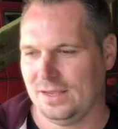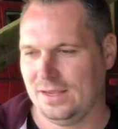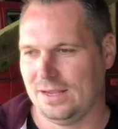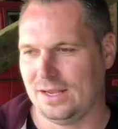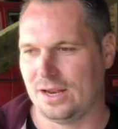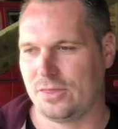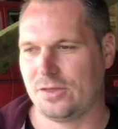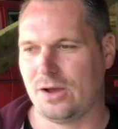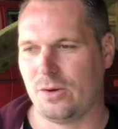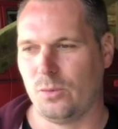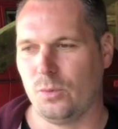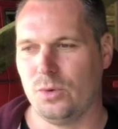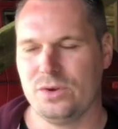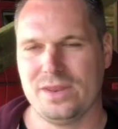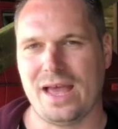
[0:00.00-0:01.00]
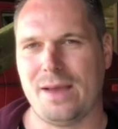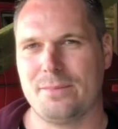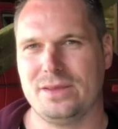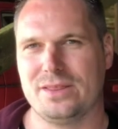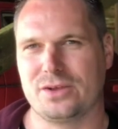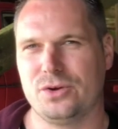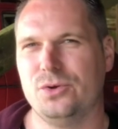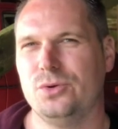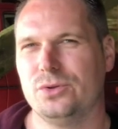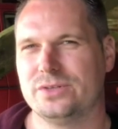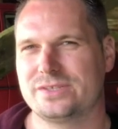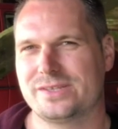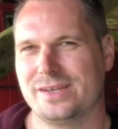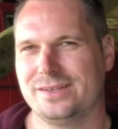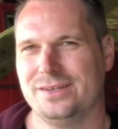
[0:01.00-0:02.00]
And I thought, wouldn't that be the
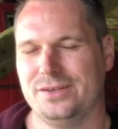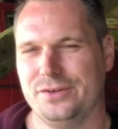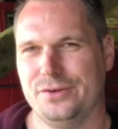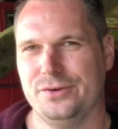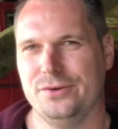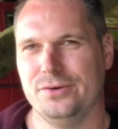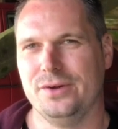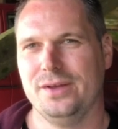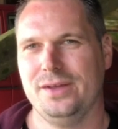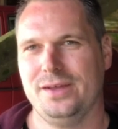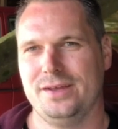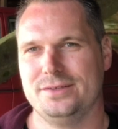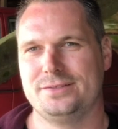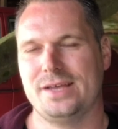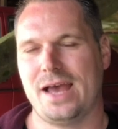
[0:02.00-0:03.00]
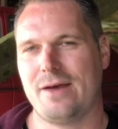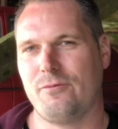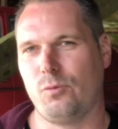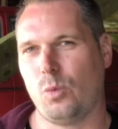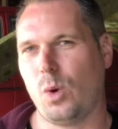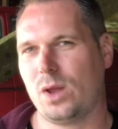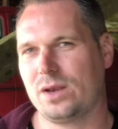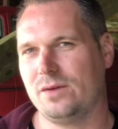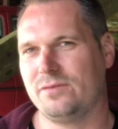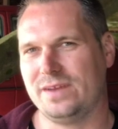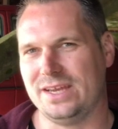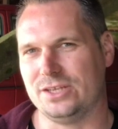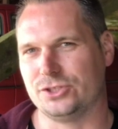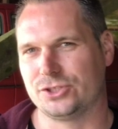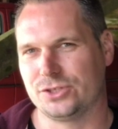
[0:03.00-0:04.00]
coolest thing to do, is to have one of
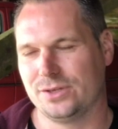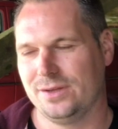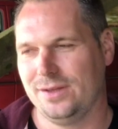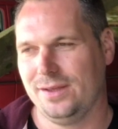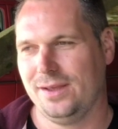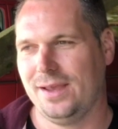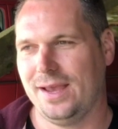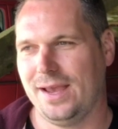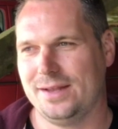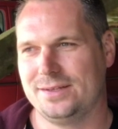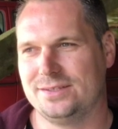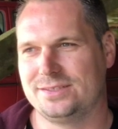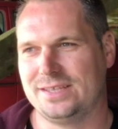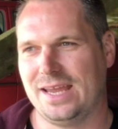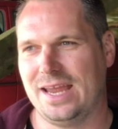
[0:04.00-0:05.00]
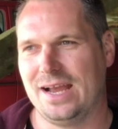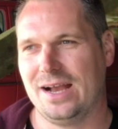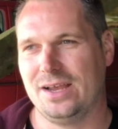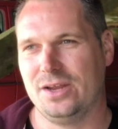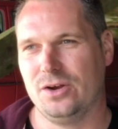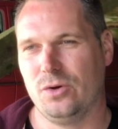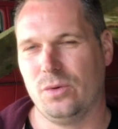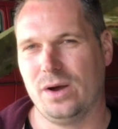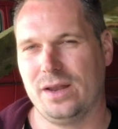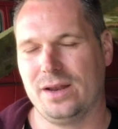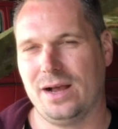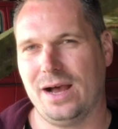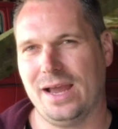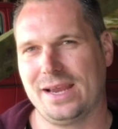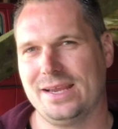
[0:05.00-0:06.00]
each, and to say, you know what,
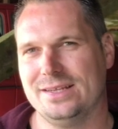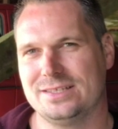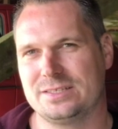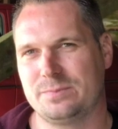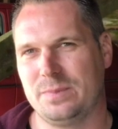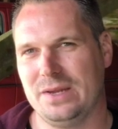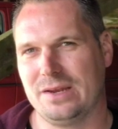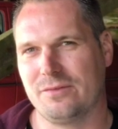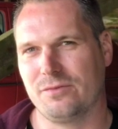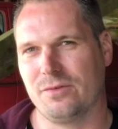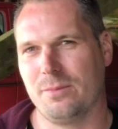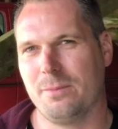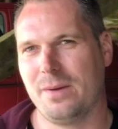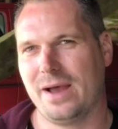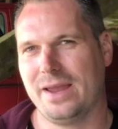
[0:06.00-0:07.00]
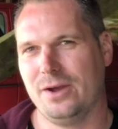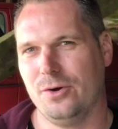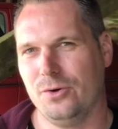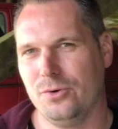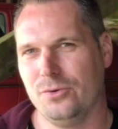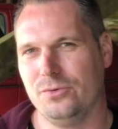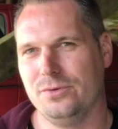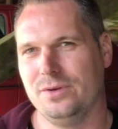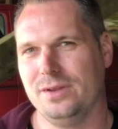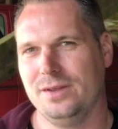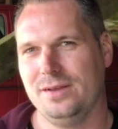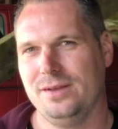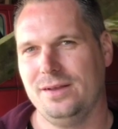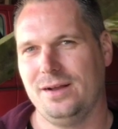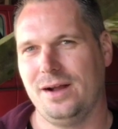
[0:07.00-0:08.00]
I can speak from my own
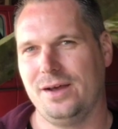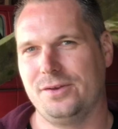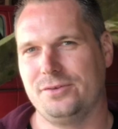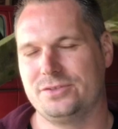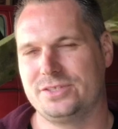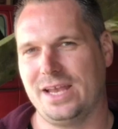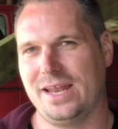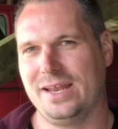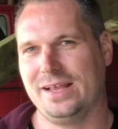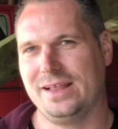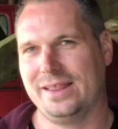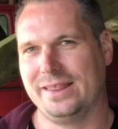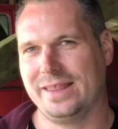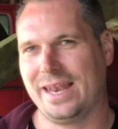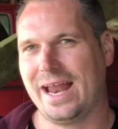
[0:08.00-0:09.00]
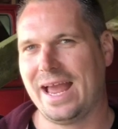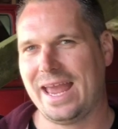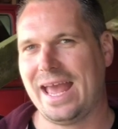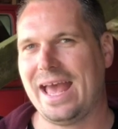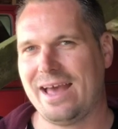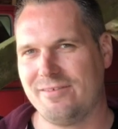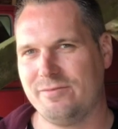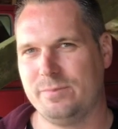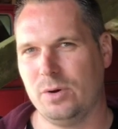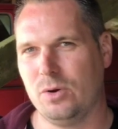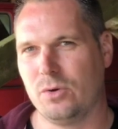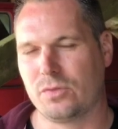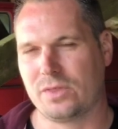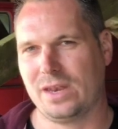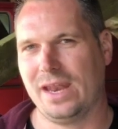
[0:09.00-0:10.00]
understanding that I have
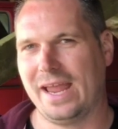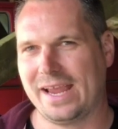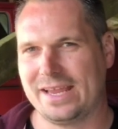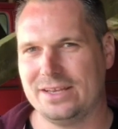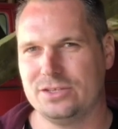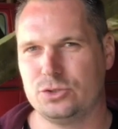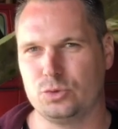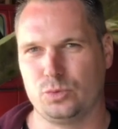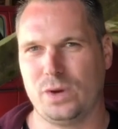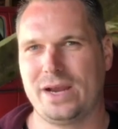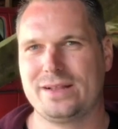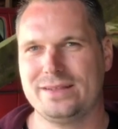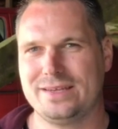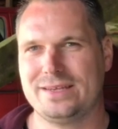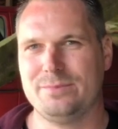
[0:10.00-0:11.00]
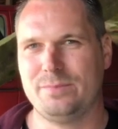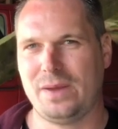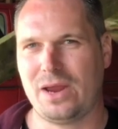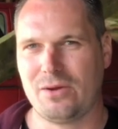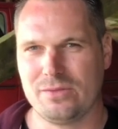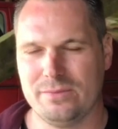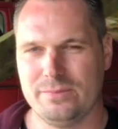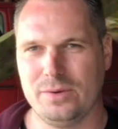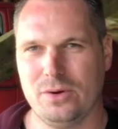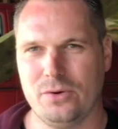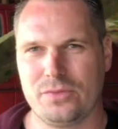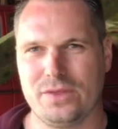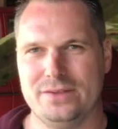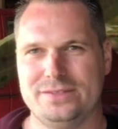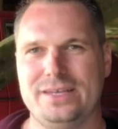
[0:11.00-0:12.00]
both, and I can directly compare them
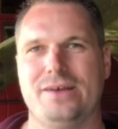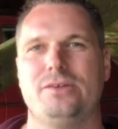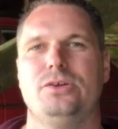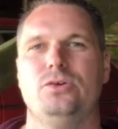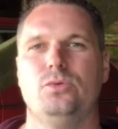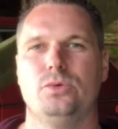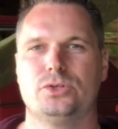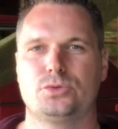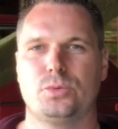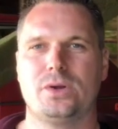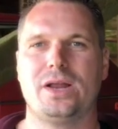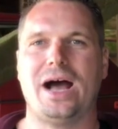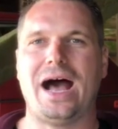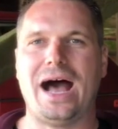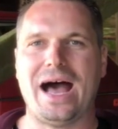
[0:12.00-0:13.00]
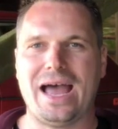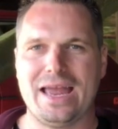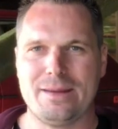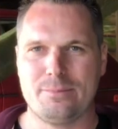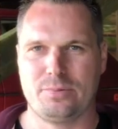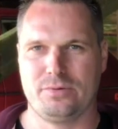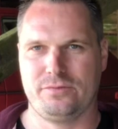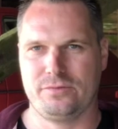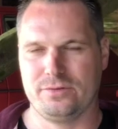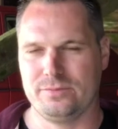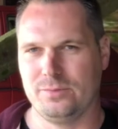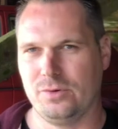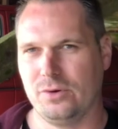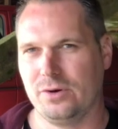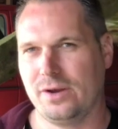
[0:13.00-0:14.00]
both and tell you which one I prefer
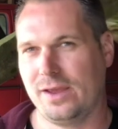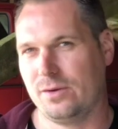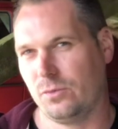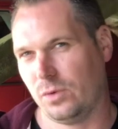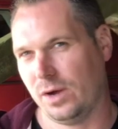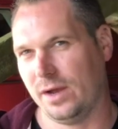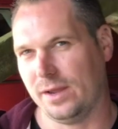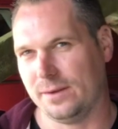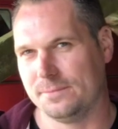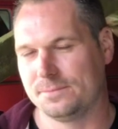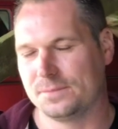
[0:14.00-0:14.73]
more and why.